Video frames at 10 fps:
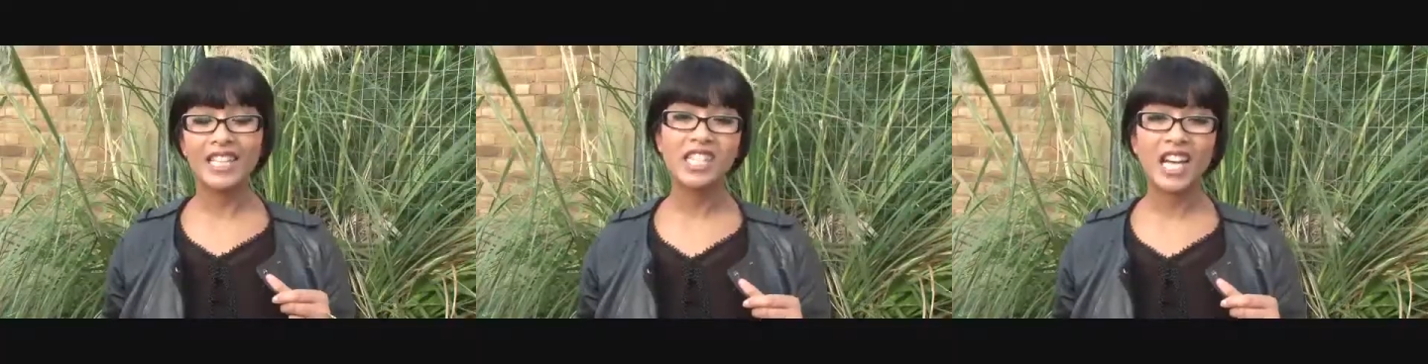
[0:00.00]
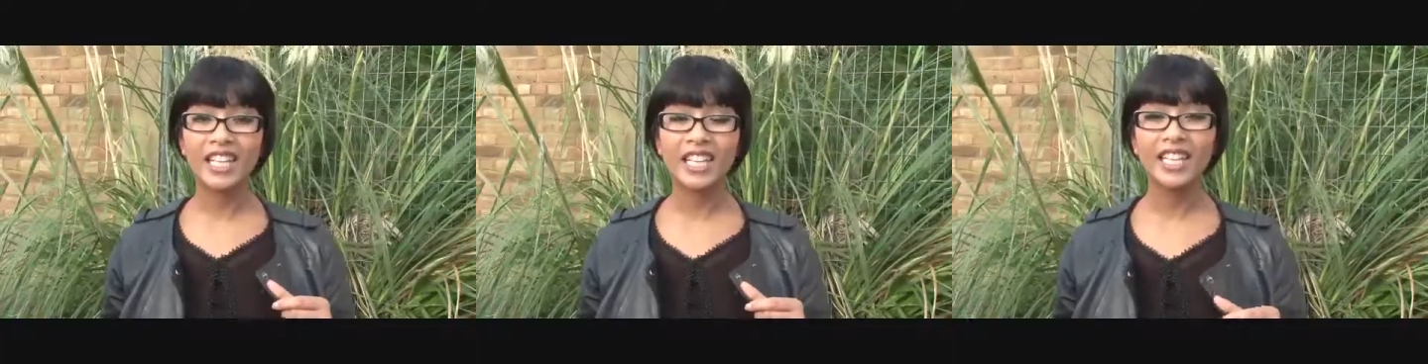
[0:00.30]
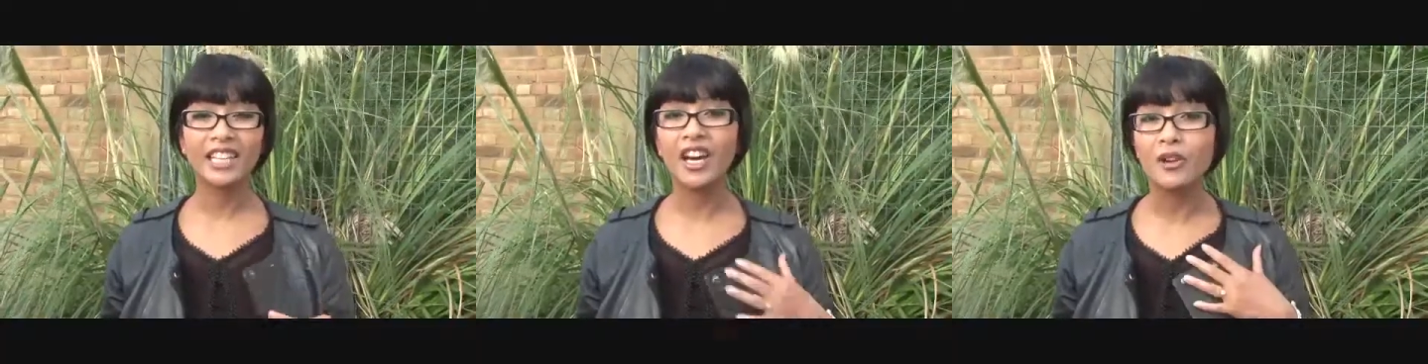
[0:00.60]
leather
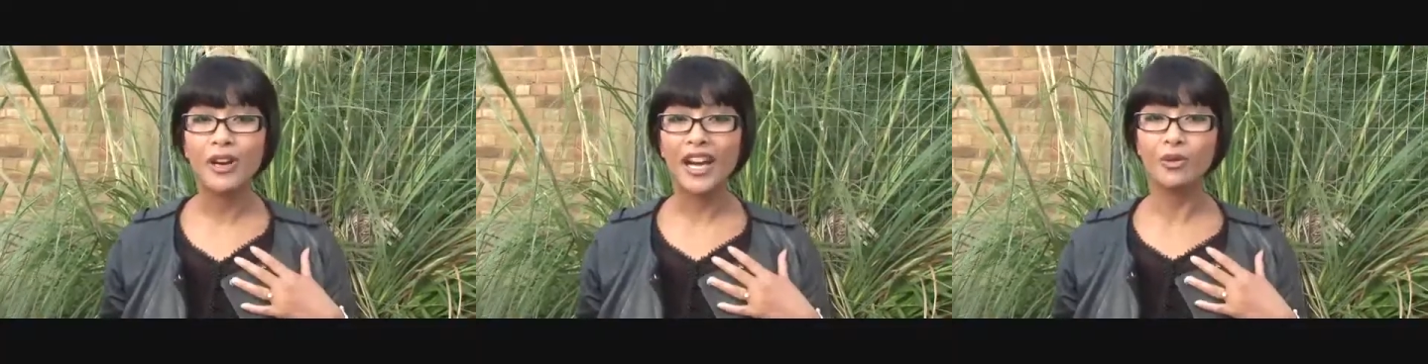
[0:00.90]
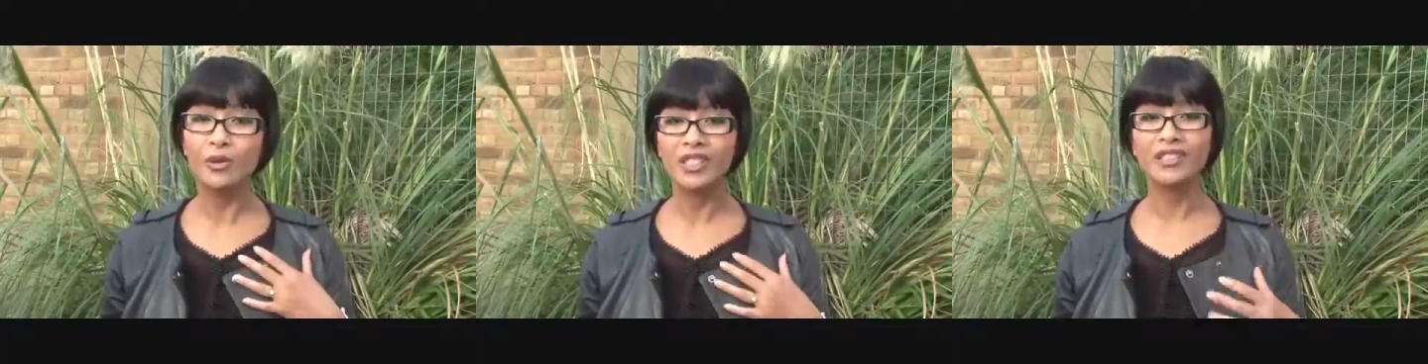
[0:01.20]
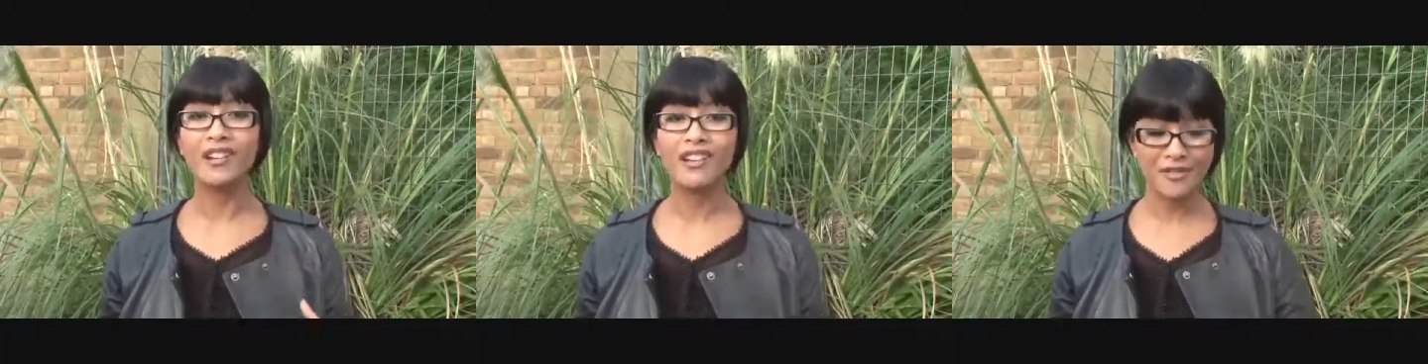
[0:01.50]
jacket that I wear all
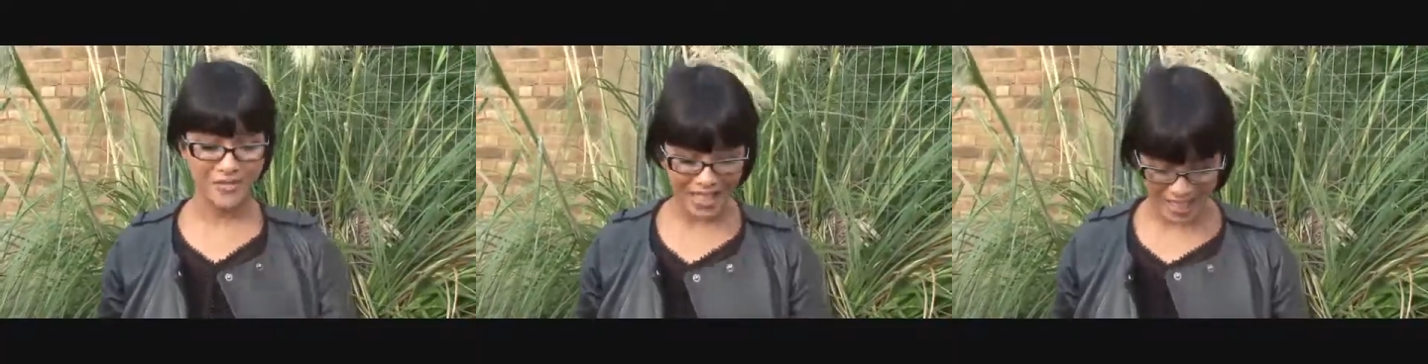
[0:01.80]
the time,